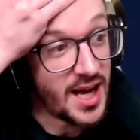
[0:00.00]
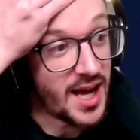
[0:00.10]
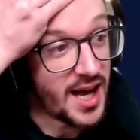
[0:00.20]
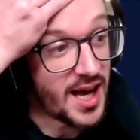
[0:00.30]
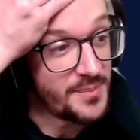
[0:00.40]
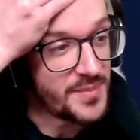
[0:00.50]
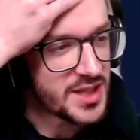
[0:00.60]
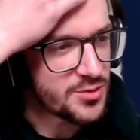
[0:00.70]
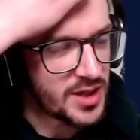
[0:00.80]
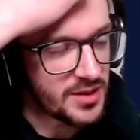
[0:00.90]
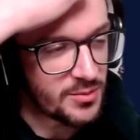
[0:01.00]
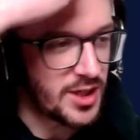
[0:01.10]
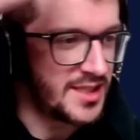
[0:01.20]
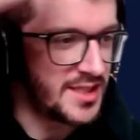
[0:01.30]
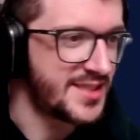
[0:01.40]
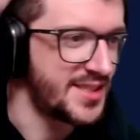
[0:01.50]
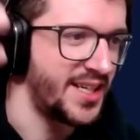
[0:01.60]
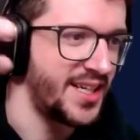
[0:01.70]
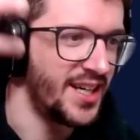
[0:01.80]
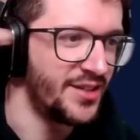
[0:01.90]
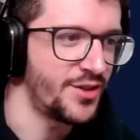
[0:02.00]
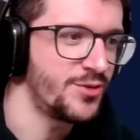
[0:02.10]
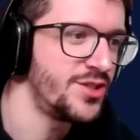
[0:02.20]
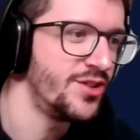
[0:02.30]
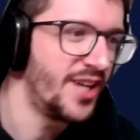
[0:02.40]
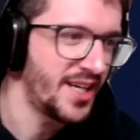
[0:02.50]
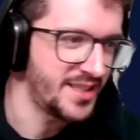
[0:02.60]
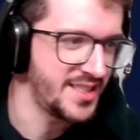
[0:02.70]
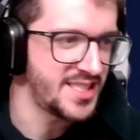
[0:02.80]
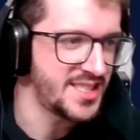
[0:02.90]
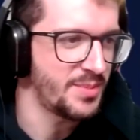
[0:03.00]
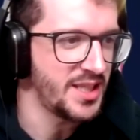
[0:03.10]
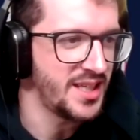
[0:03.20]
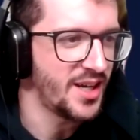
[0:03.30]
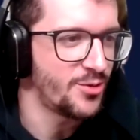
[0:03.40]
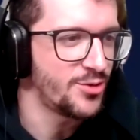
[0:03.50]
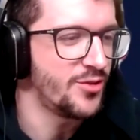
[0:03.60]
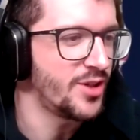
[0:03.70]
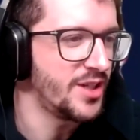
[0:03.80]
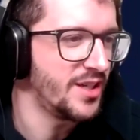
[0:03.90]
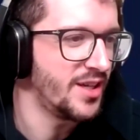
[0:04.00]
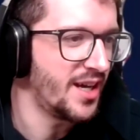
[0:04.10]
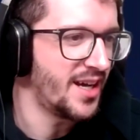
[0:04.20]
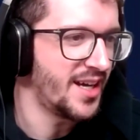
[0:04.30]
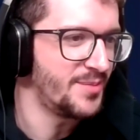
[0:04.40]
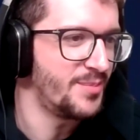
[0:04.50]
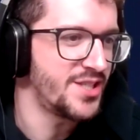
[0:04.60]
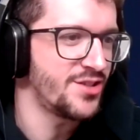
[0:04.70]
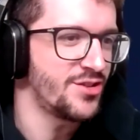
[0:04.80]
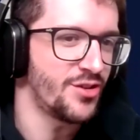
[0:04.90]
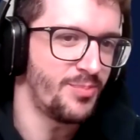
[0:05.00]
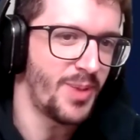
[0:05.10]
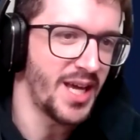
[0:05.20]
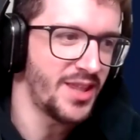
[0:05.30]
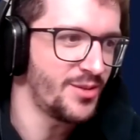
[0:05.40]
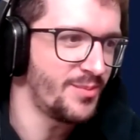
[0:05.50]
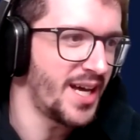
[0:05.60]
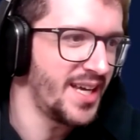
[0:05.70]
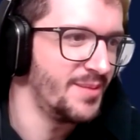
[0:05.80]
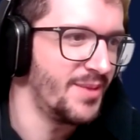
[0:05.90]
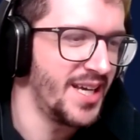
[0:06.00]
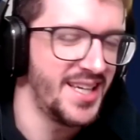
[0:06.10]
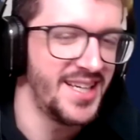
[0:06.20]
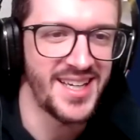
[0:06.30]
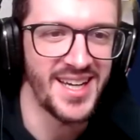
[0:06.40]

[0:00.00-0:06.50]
Next one, well, it's a kind of a question like, this is a big deal. Who is looking at versions of Python by Erik?